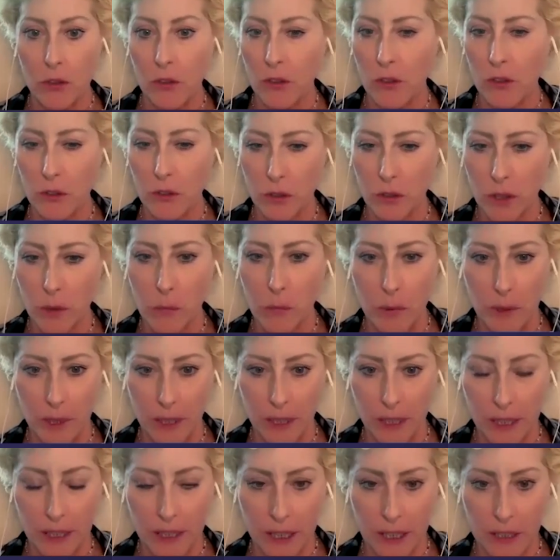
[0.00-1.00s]
or they're sort of
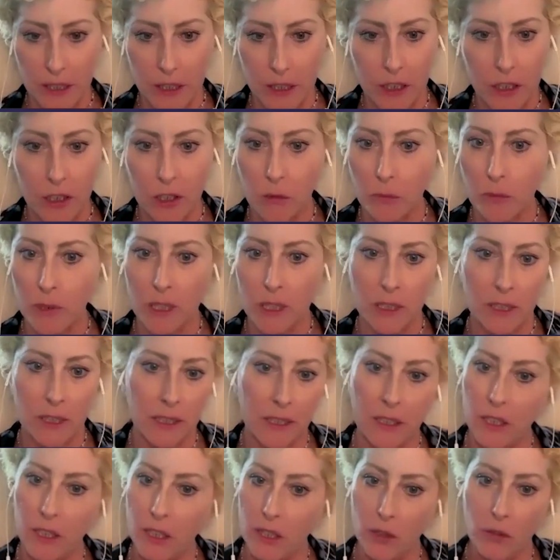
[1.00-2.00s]
bringing that to you because
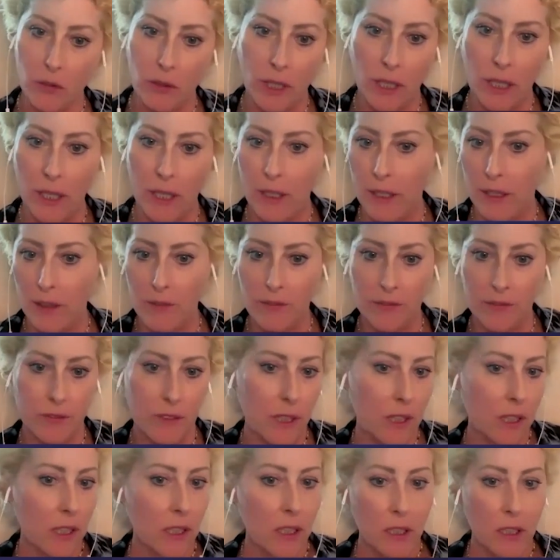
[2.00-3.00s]
they don't have,
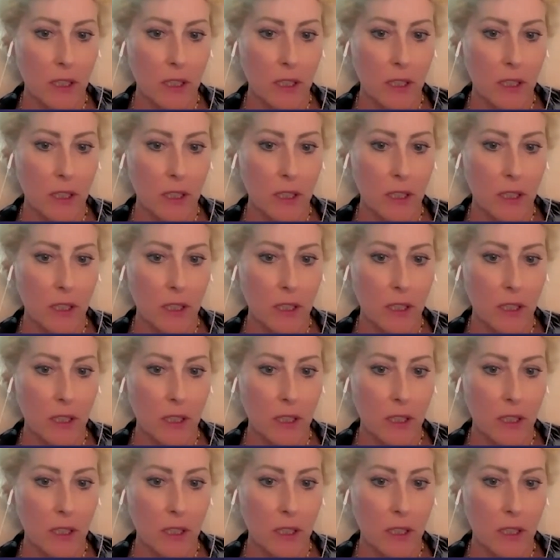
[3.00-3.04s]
